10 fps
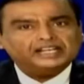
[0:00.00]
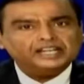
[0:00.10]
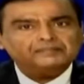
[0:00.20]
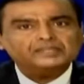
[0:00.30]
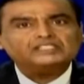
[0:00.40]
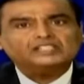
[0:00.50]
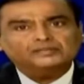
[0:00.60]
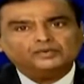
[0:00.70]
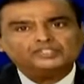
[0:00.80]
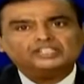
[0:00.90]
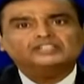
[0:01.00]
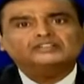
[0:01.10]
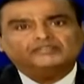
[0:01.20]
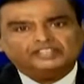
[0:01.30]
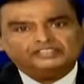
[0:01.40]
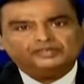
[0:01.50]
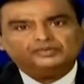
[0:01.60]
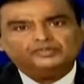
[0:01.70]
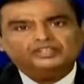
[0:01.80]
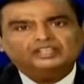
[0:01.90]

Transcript: my deepest emotion with you.